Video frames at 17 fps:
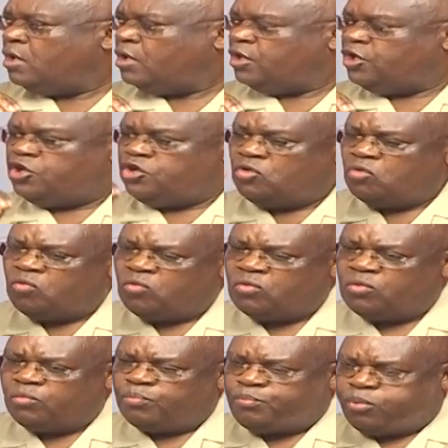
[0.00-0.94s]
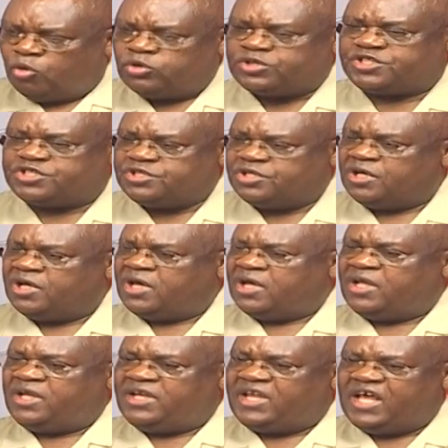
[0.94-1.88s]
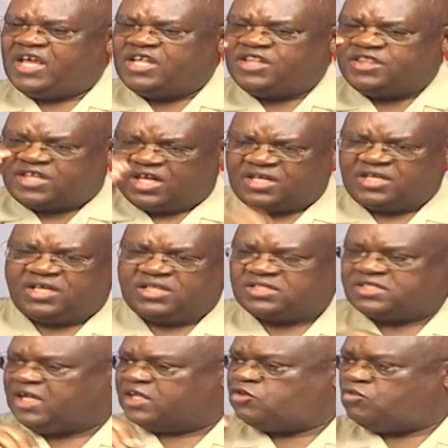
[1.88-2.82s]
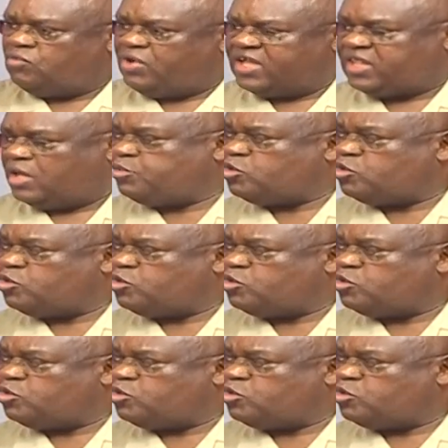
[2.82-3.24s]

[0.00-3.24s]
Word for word: do you put the intelligence that you gather?